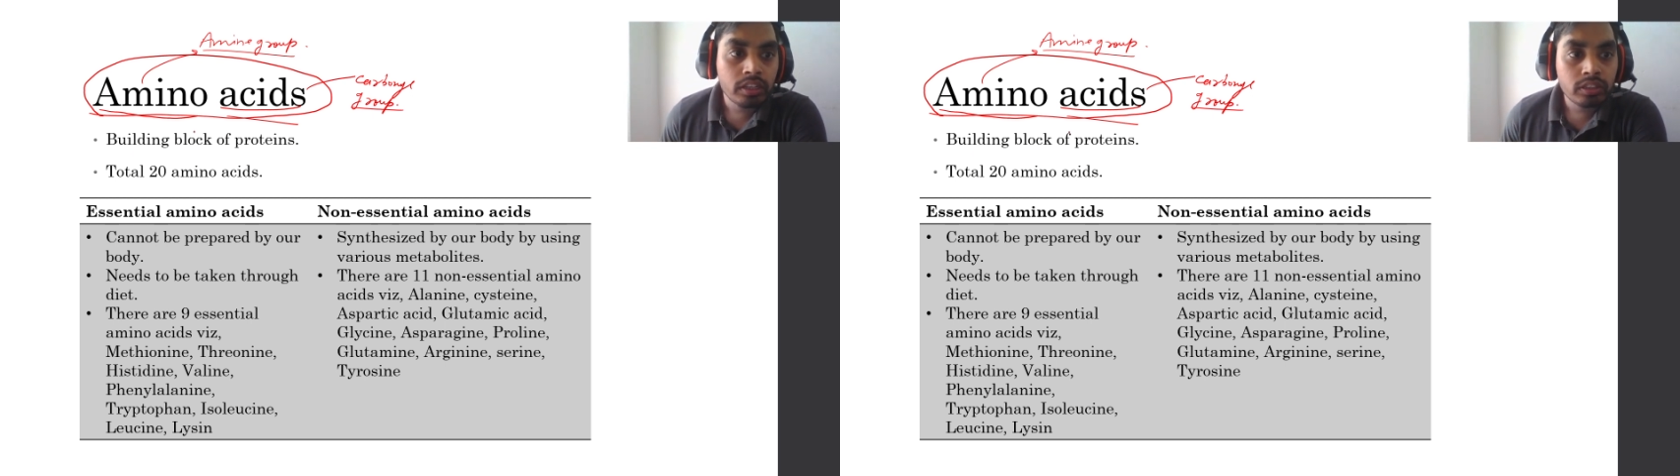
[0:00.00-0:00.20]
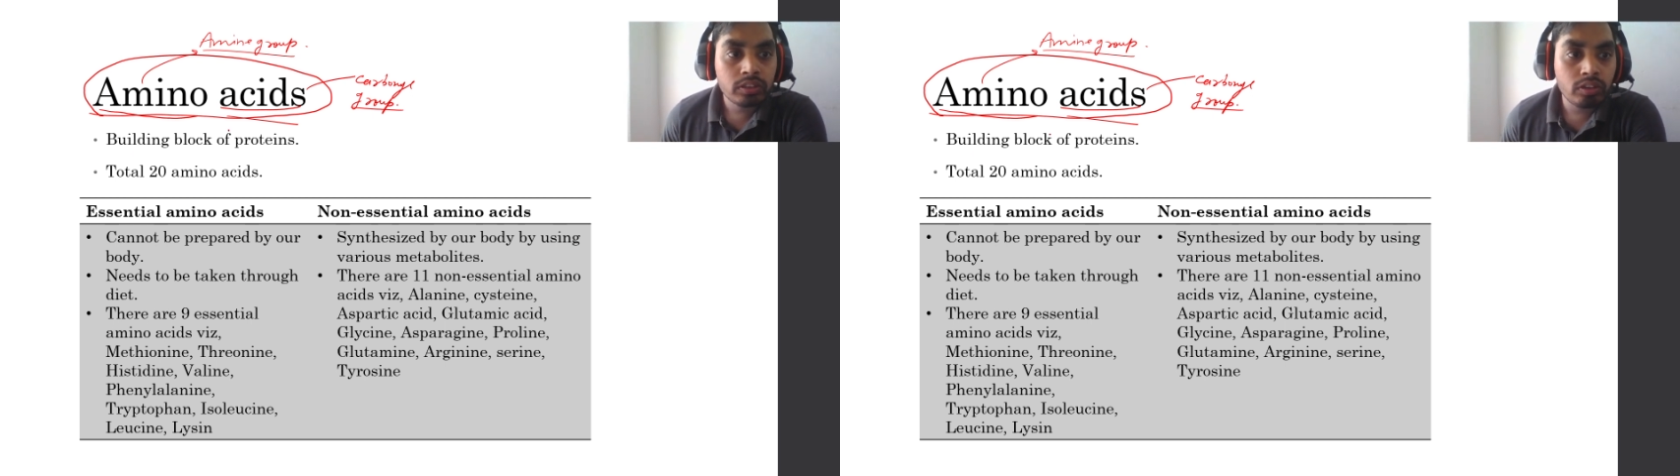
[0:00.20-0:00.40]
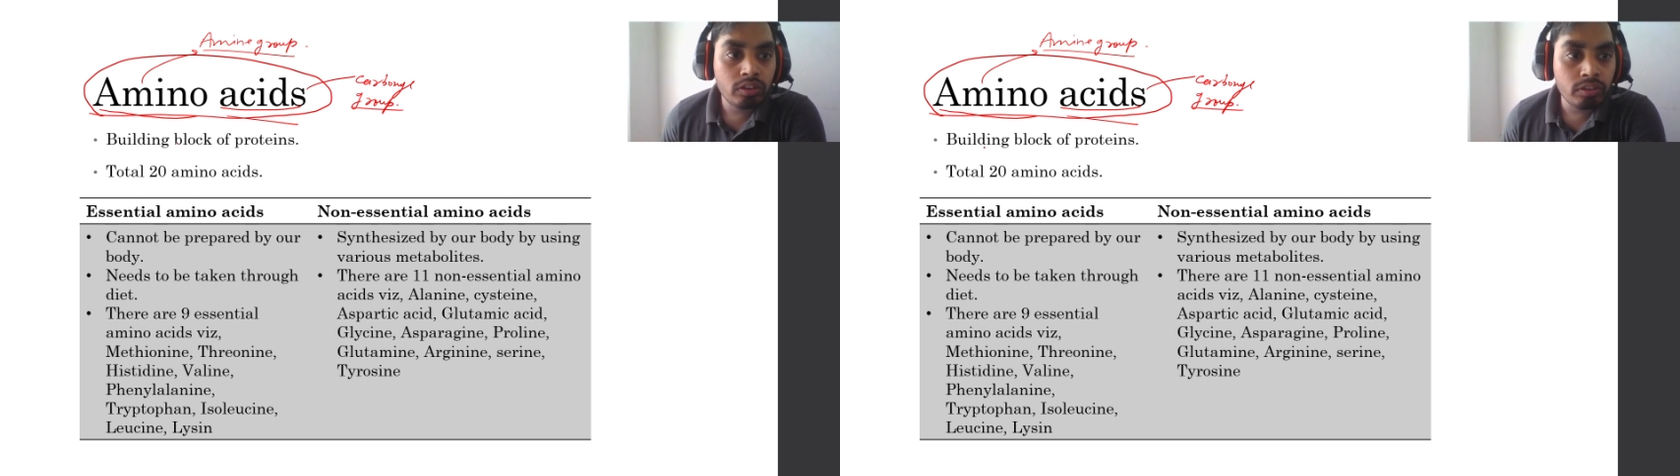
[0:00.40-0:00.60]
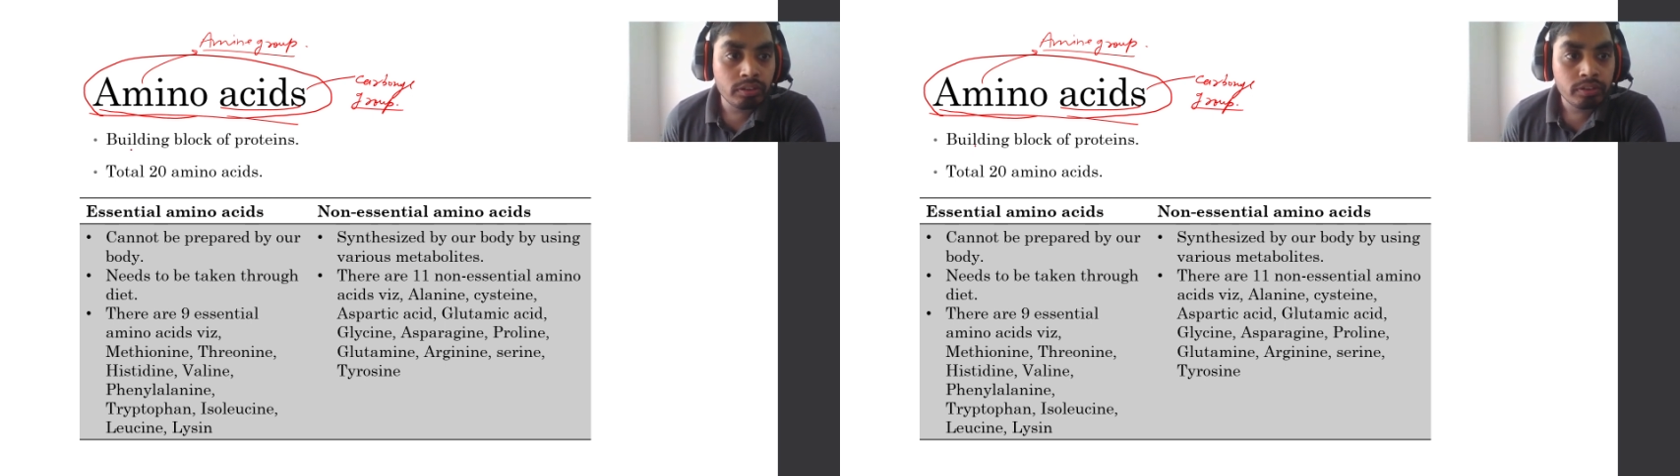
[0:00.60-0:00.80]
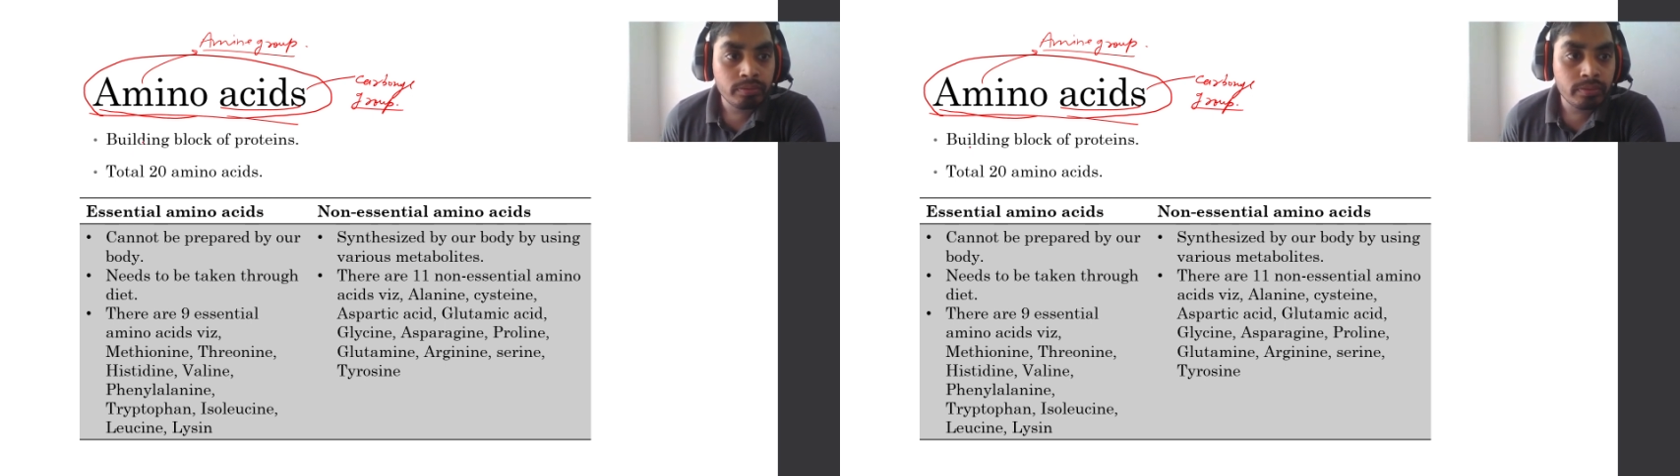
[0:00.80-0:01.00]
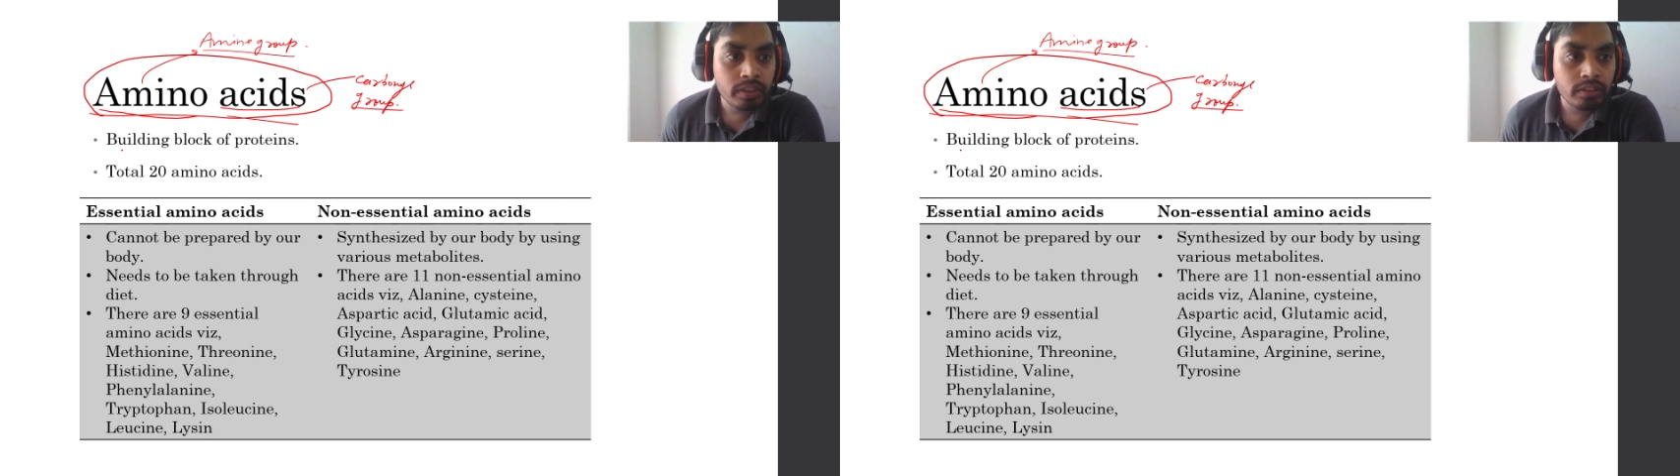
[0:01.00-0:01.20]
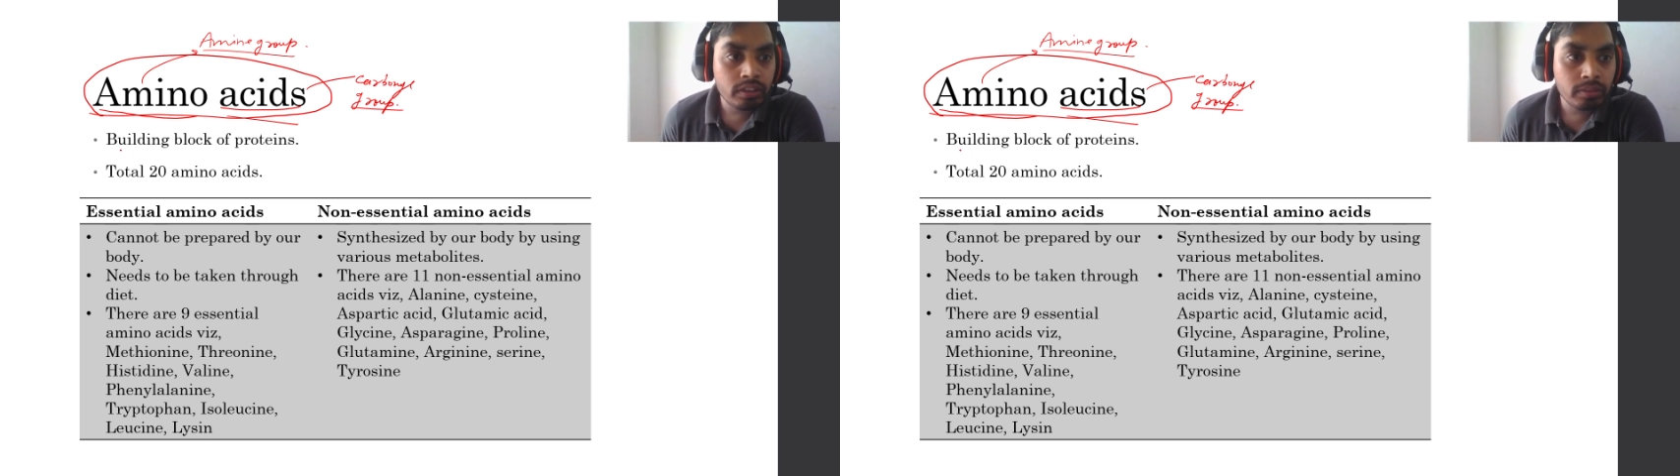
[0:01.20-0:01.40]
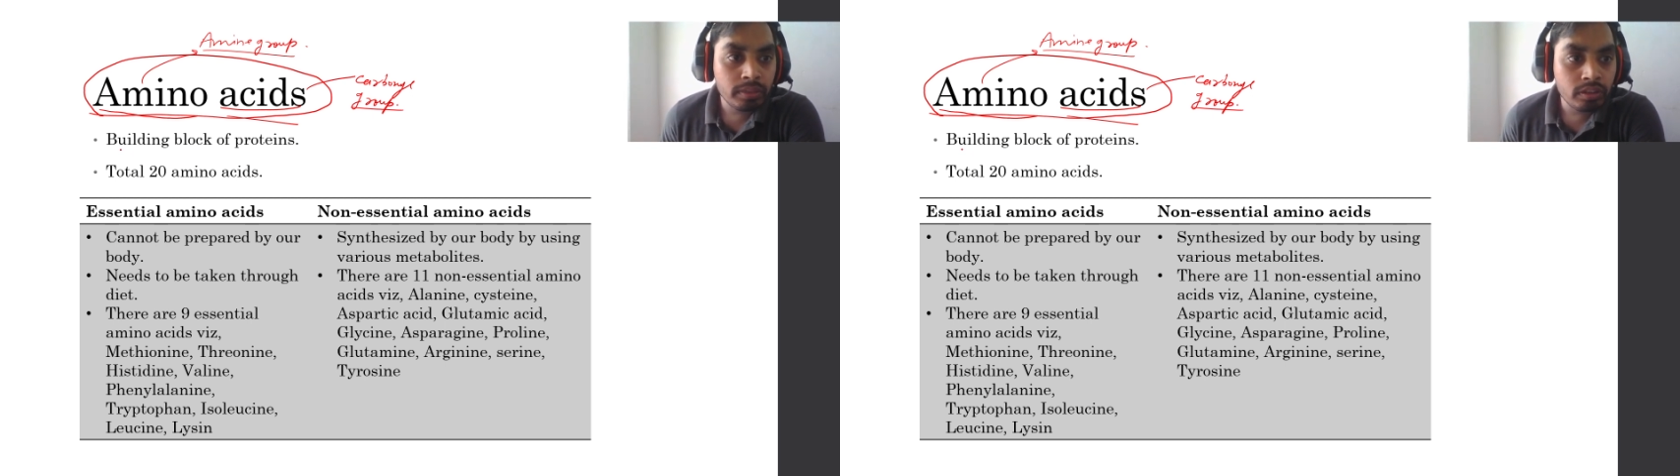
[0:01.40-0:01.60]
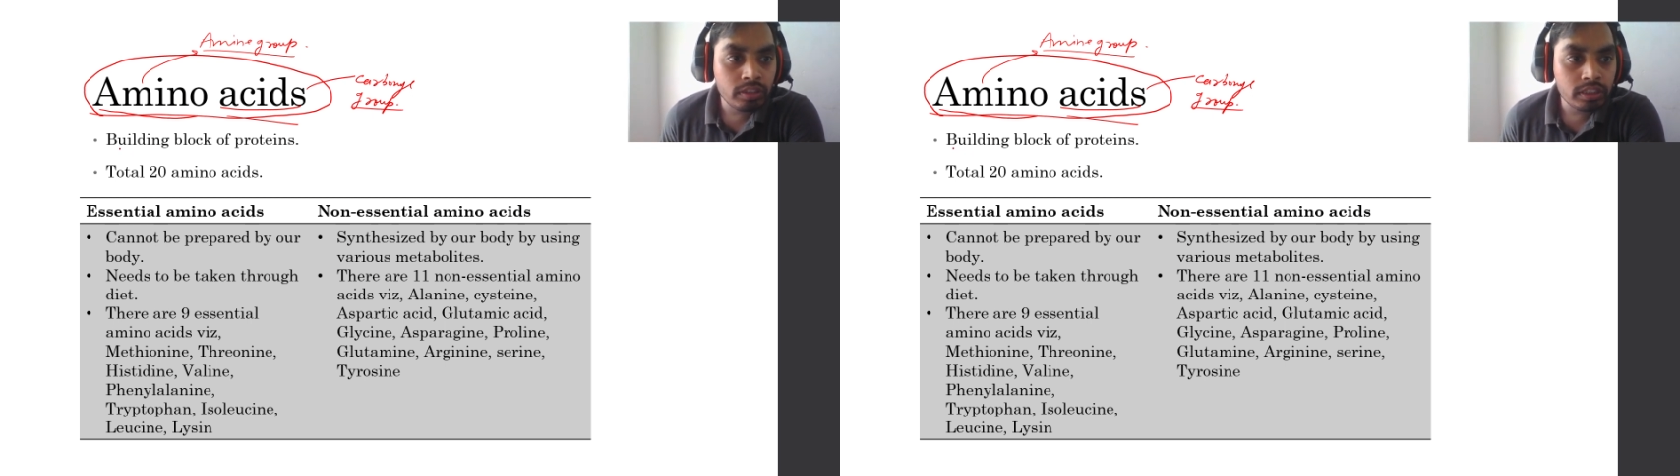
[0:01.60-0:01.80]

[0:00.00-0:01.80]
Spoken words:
So amino